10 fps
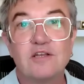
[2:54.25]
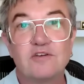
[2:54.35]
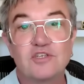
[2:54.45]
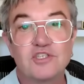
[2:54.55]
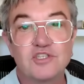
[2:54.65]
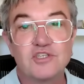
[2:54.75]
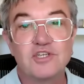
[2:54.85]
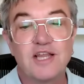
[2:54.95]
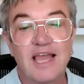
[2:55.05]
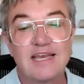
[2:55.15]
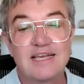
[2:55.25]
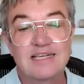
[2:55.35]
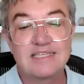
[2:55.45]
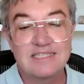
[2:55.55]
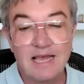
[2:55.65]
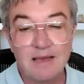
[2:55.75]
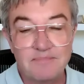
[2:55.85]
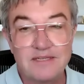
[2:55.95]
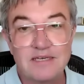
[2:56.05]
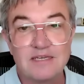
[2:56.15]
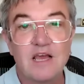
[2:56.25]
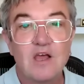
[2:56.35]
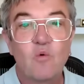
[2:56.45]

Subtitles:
understood, and accepted